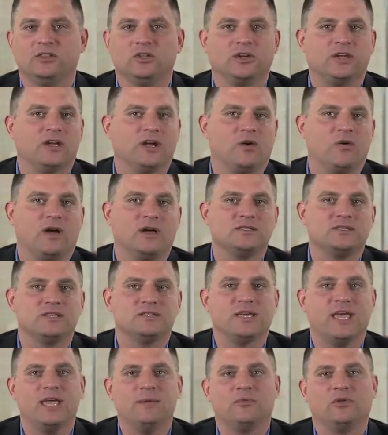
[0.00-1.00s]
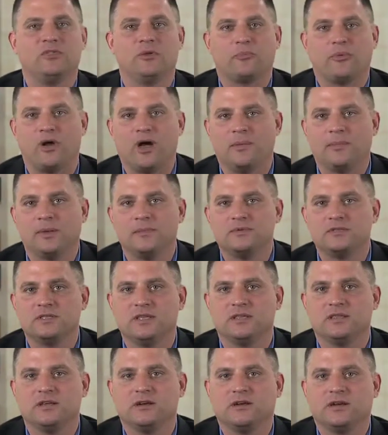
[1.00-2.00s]
looking across the table, the problems
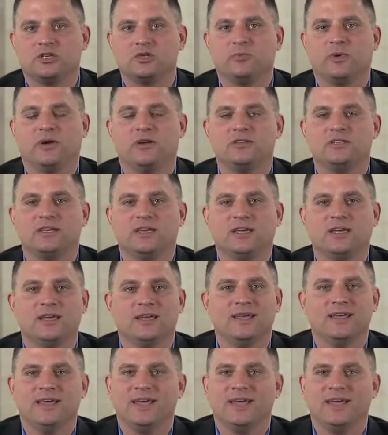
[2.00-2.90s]
that they're experiencing.